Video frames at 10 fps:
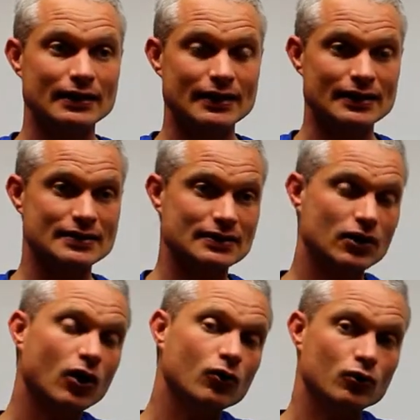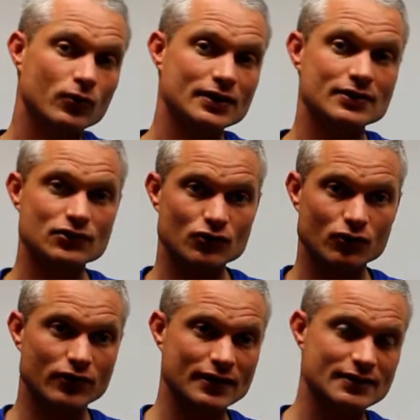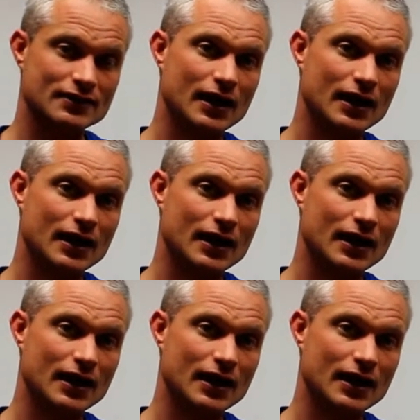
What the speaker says: there's cold winds or there's